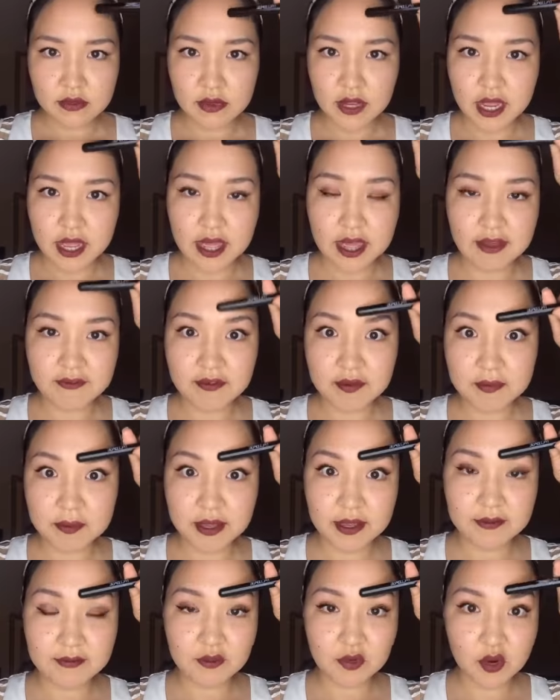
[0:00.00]
I have a
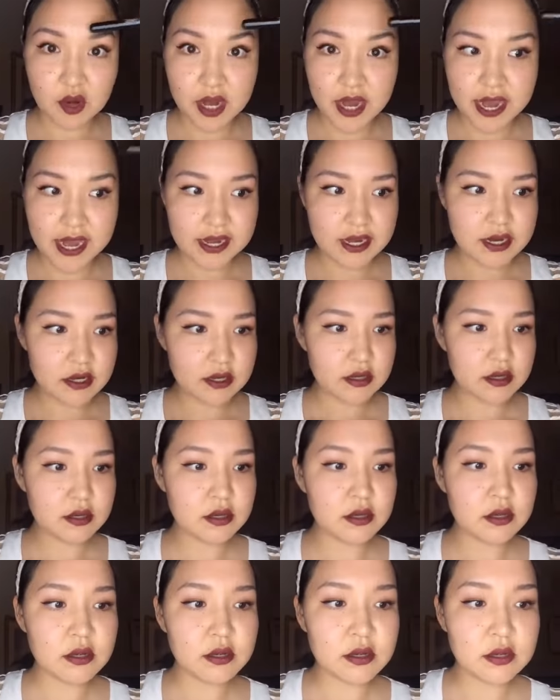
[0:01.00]
big forehead.
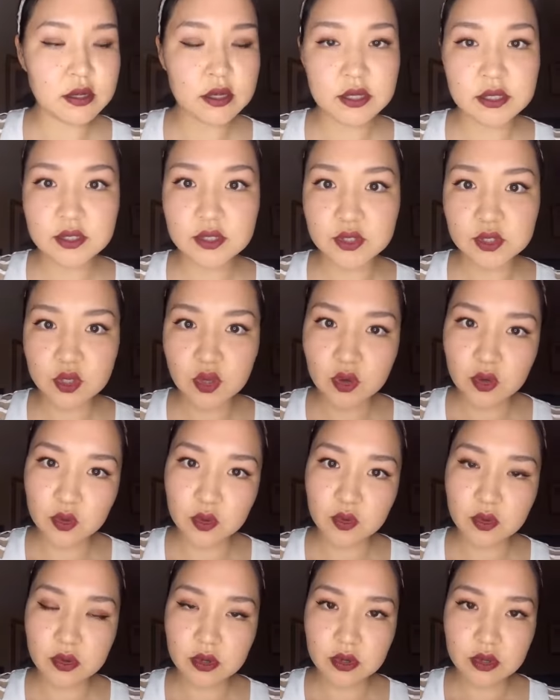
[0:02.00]

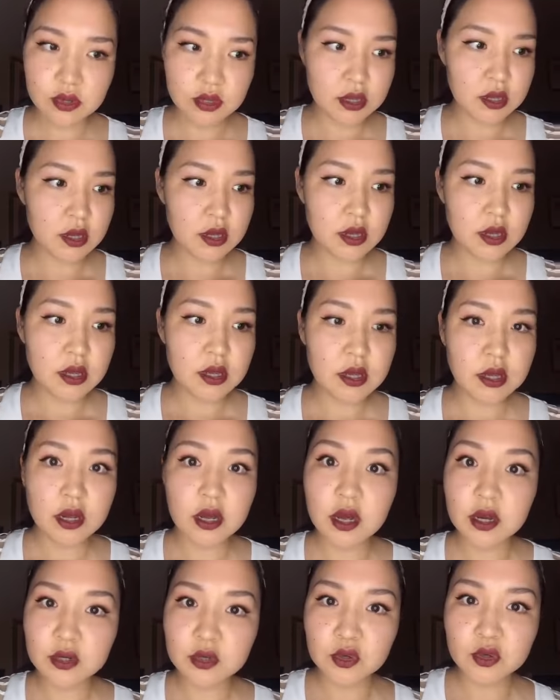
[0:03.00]
So,
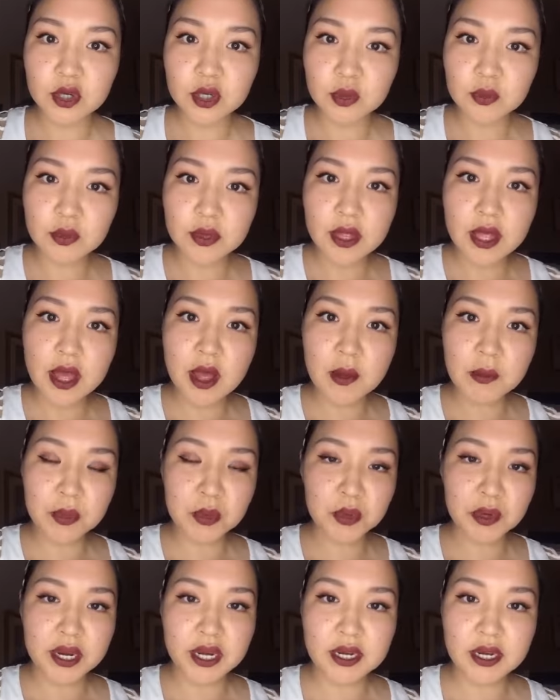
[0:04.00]
contouring will help
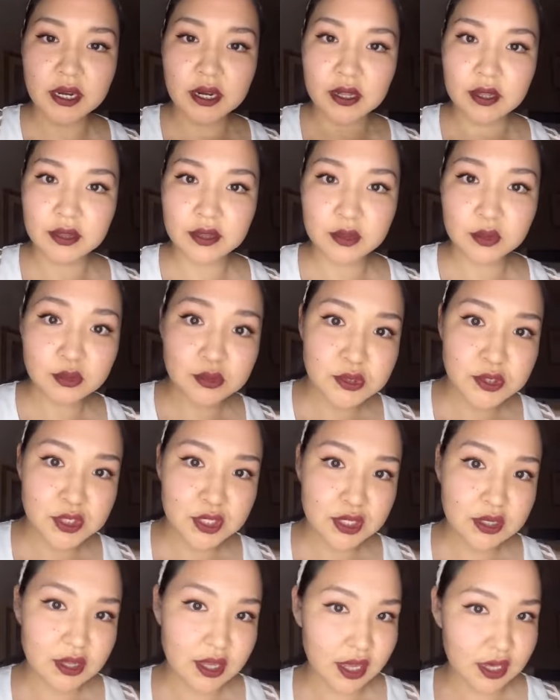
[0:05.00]
create an
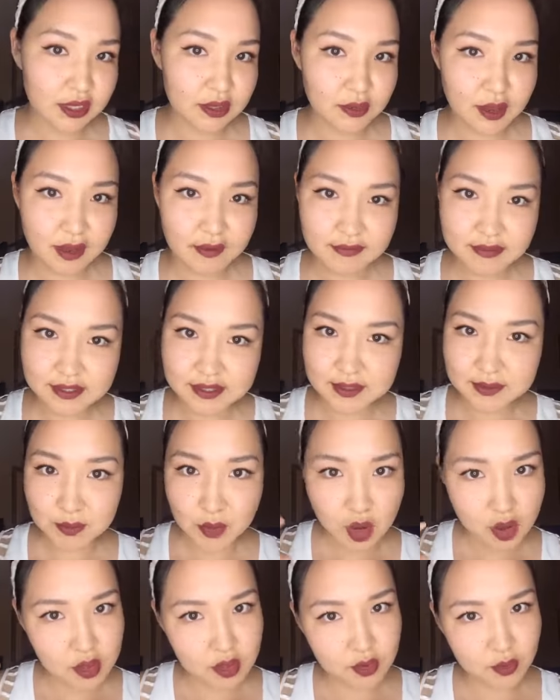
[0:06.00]
illusion like you have a
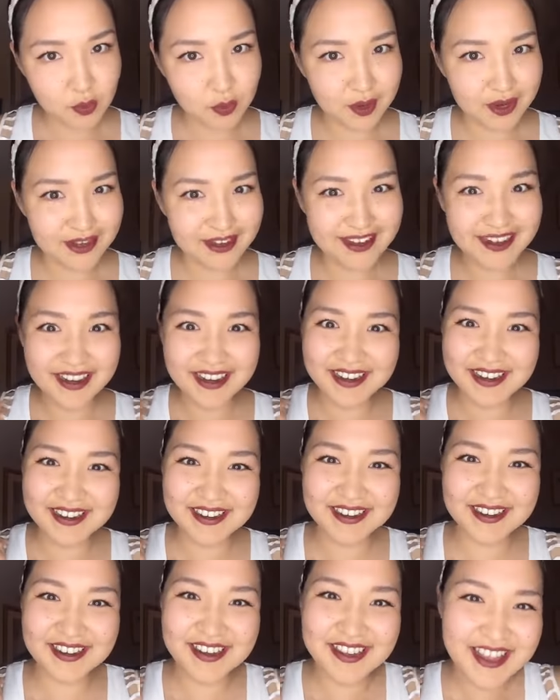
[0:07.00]
smaller one.
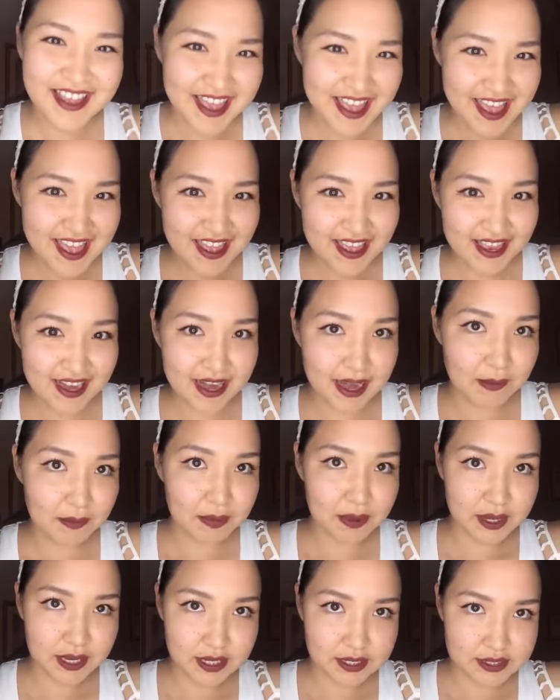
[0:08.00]
And I
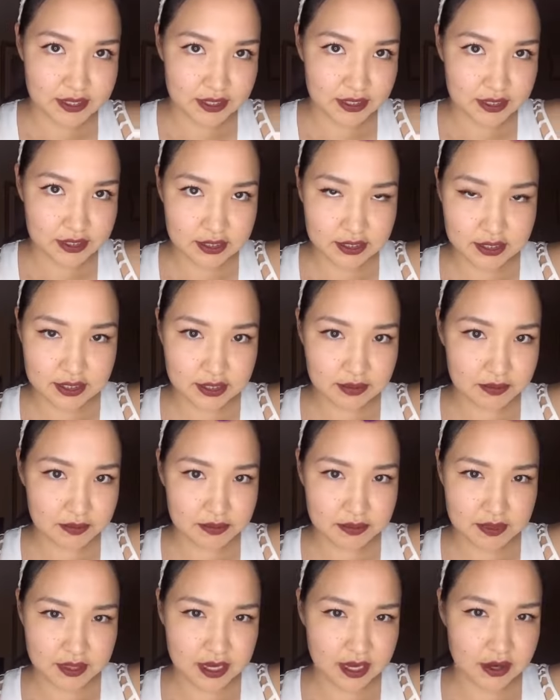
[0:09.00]
place it just
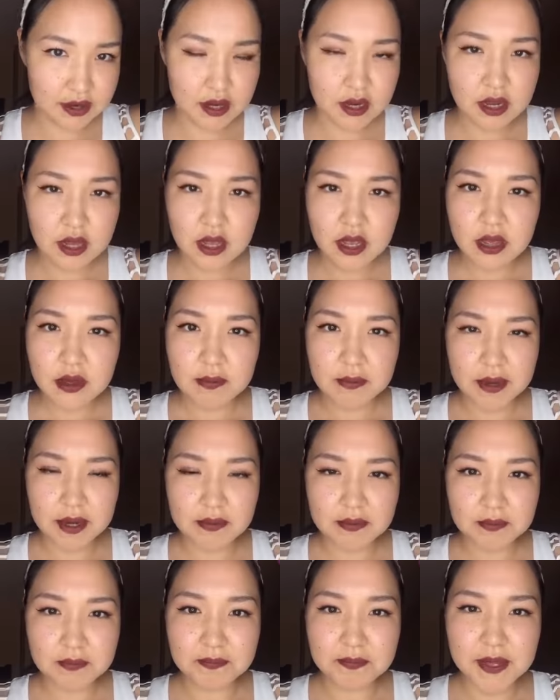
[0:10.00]
up there.
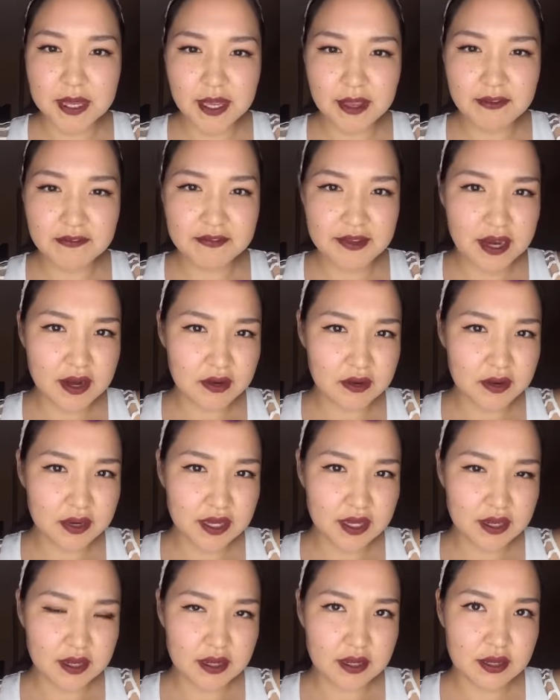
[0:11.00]
But be
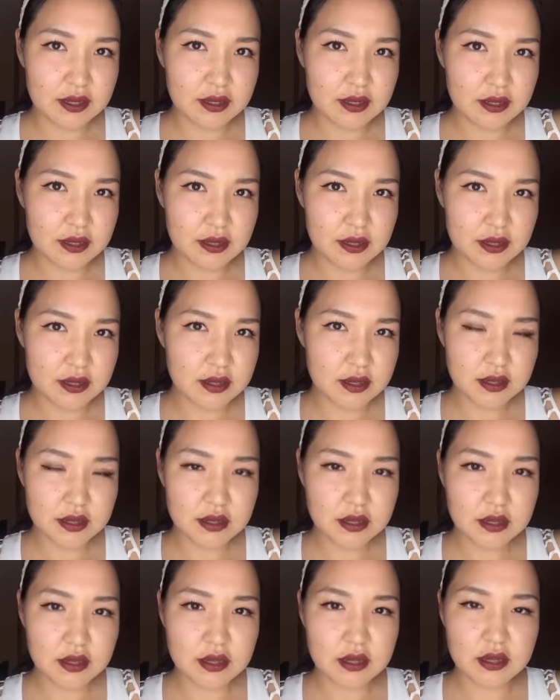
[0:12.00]
very,
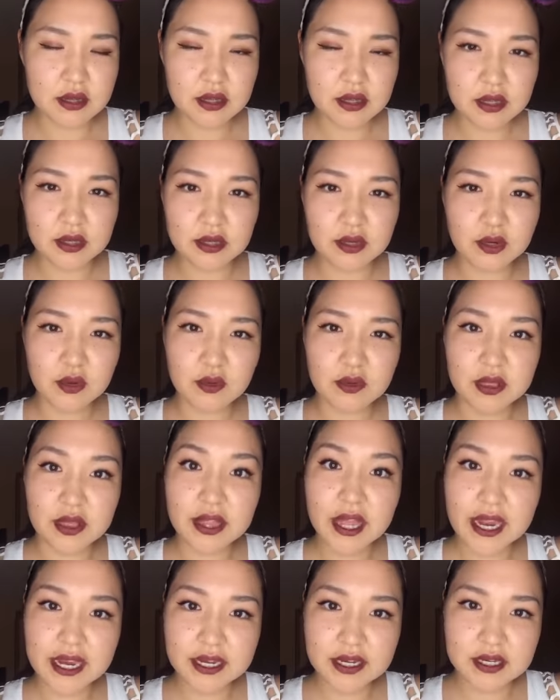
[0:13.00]
you know,
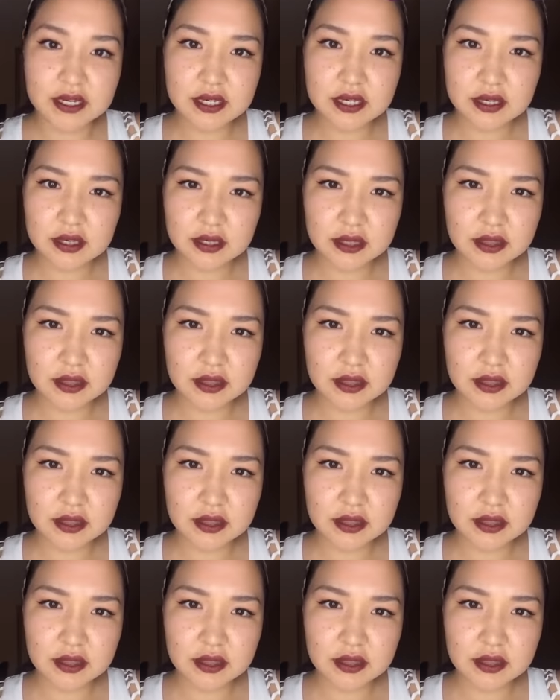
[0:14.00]
light